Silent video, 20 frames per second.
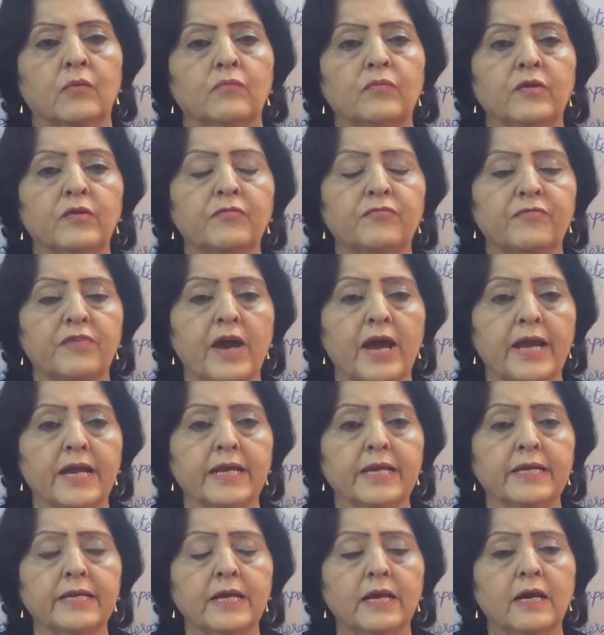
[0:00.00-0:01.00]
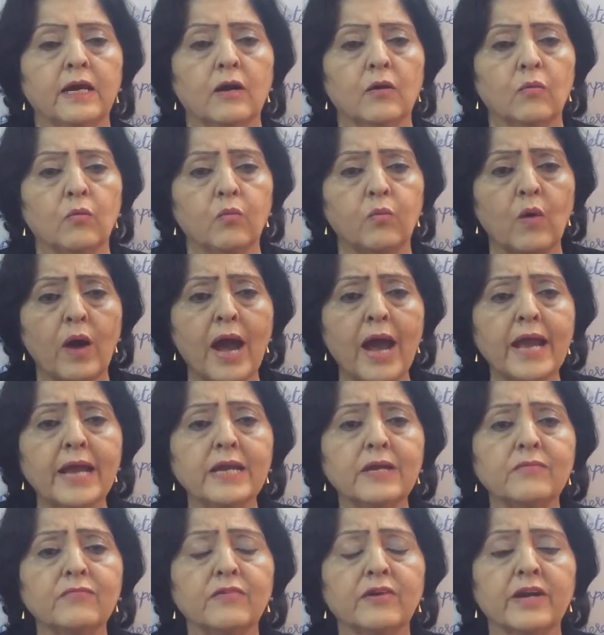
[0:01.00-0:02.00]
We find a
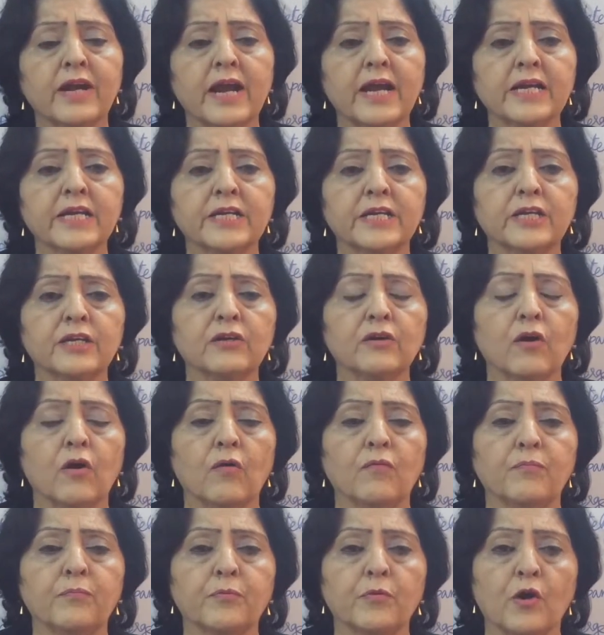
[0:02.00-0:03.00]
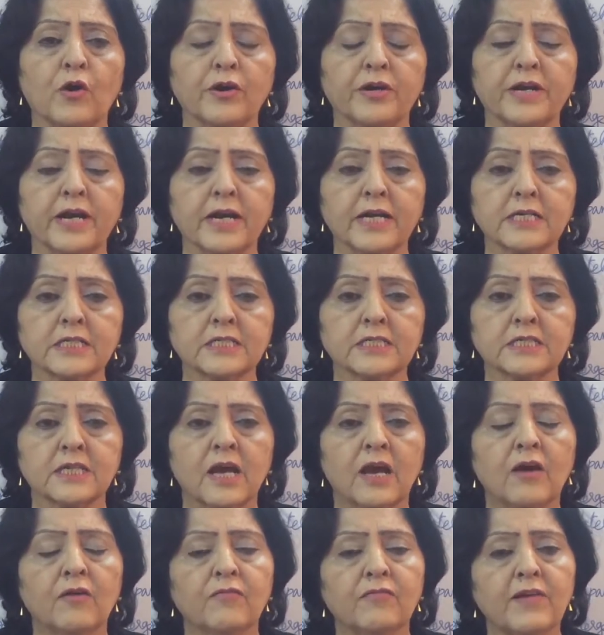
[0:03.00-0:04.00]
wide variety of products
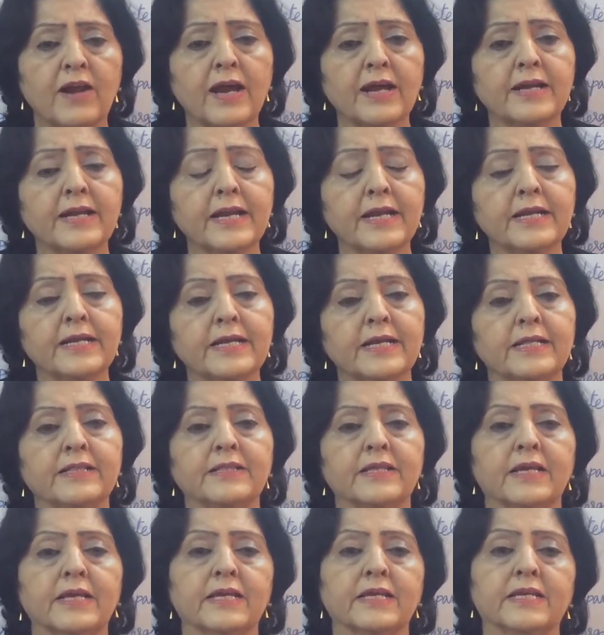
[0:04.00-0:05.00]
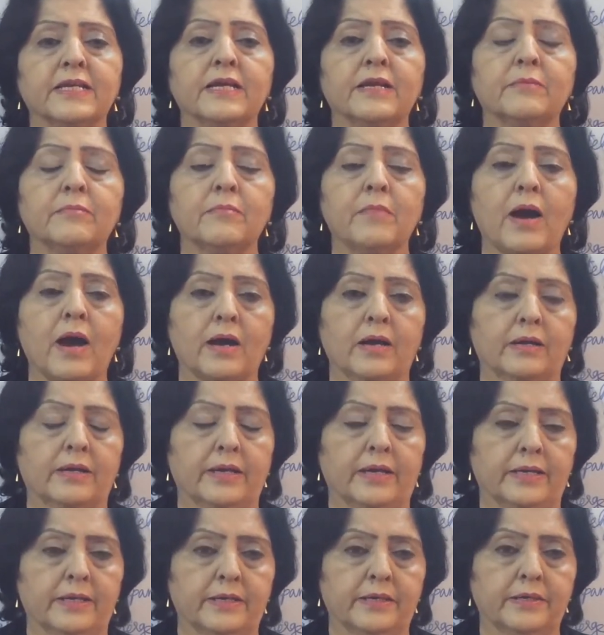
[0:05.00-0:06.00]
flooded in the Indian
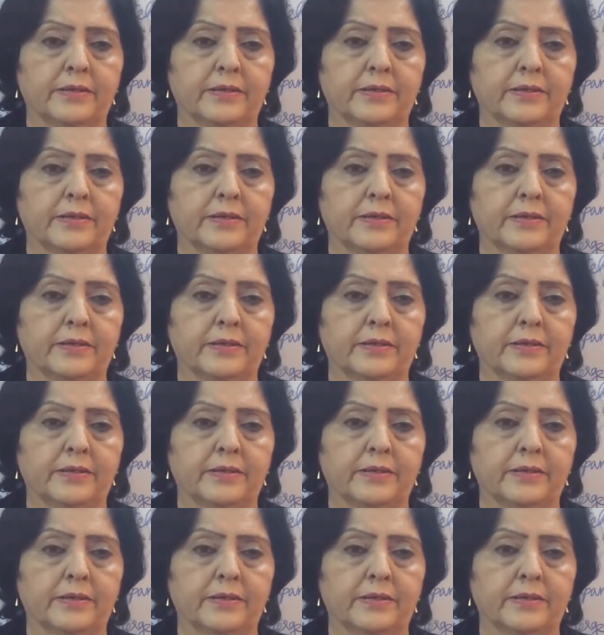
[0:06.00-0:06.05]
market.